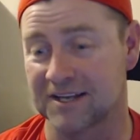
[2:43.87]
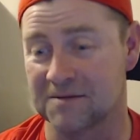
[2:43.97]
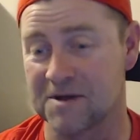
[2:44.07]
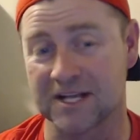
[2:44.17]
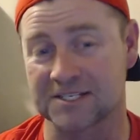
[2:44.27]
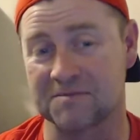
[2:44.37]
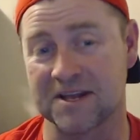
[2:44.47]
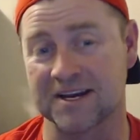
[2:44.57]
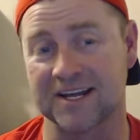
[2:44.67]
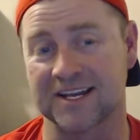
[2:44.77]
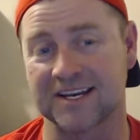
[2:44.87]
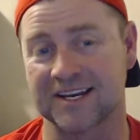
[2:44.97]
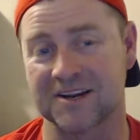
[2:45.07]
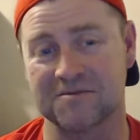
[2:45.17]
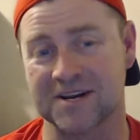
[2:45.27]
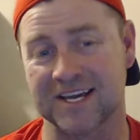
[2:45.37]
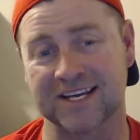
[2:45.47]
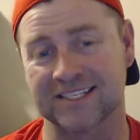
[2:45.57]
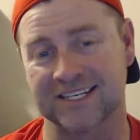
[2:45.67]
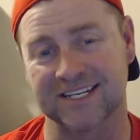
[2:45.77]
I'm not spending it. Nobody
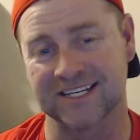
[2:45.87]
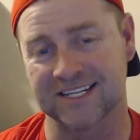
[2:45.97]
gets it."